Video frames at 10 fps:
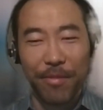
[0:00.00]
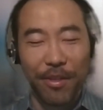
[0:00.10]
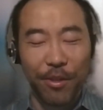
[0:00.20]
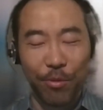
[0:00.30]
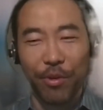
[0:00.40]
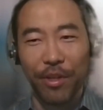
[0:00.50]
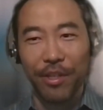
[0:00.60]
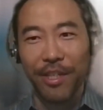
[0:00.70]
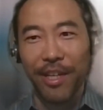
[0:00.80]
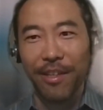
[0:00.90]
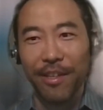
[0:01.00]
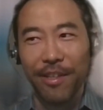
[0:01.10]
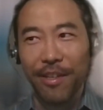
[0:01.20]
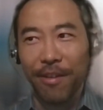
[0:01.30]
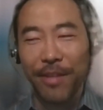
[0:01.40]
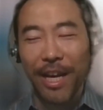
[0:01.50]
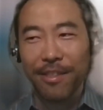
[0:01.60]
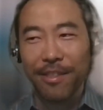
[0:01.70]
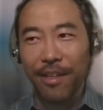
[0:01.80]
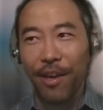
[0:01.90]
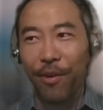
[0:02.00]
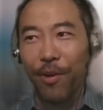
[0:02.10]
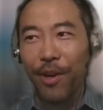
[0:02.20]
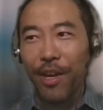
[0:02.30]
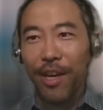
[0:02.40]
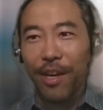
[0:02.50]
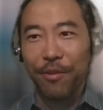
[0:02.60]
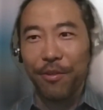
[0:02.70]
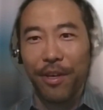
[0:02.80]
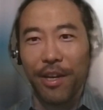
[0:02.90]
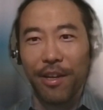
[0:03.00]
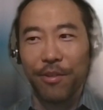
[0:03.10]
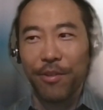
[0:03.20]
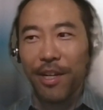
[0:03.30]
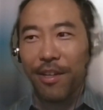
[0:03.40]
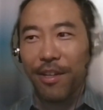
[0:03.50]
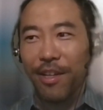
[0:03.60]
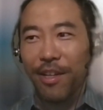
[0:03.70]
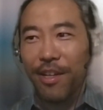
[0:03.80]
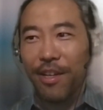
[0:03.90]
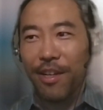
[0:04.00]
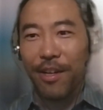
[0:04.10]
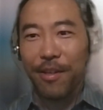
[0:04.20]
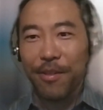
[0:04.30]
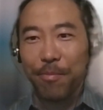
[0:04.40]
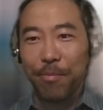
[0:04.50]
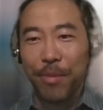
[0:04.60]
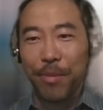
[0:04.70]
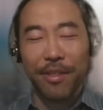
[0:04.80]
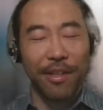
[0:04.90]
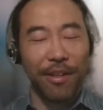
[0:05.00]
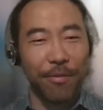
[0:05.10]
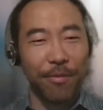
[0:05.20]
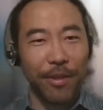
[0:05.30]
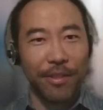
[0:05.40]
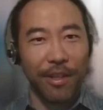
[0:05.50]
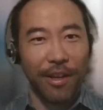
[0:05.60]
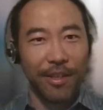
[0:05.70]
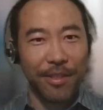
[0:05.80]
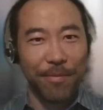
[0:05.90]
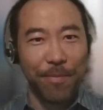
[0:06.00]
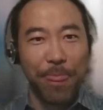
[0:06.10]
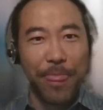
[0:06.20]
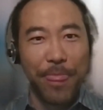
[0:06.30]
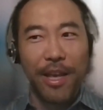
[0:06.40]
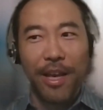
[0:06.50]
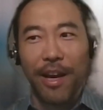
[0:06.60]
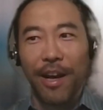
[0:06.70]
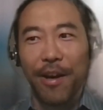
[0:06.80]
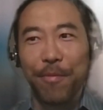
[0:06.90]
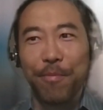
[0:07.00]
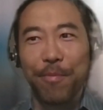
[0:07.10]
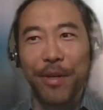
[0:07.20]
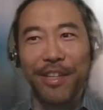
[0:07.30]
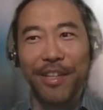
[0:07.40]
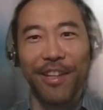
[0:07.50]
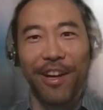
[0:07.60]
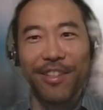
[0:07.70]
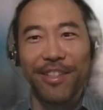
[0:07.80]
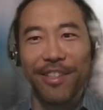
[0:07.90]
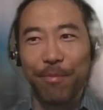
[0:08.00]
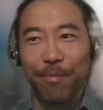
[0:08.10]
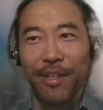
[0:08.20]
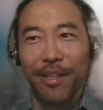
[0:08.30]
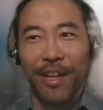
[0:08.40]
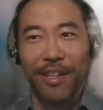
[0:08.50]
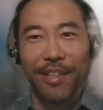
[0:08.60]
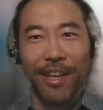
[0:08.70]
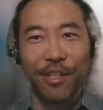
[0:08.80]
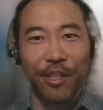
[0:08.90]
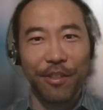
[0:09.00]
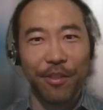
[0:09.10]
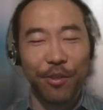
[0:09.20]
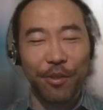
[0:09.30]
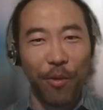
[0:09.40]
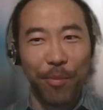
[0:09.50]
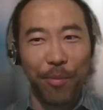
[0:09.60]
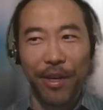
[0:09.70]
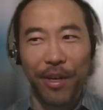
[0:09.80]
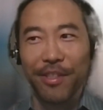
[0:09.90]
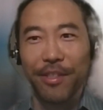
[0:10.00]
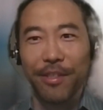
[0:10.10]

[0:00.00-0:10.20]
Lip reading: shortage like of that scale, you got a big sell-off in stocks. But it's not something that's etched in stone, because